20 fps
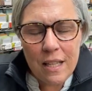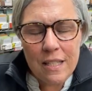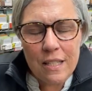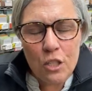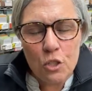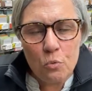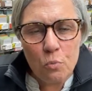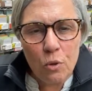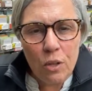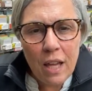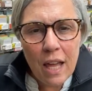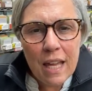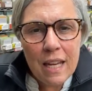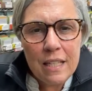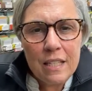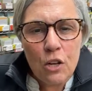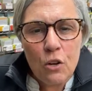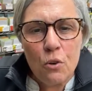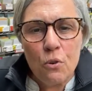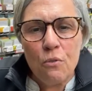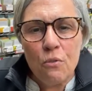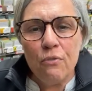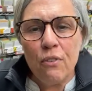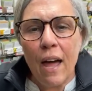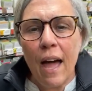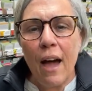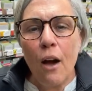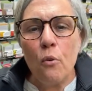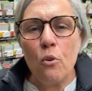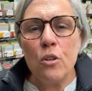since it's related to cool
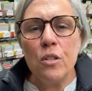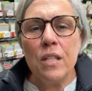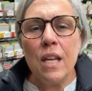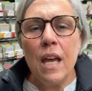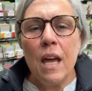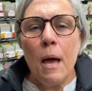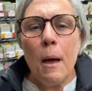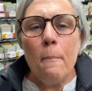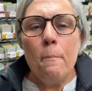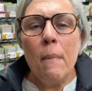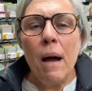flowers.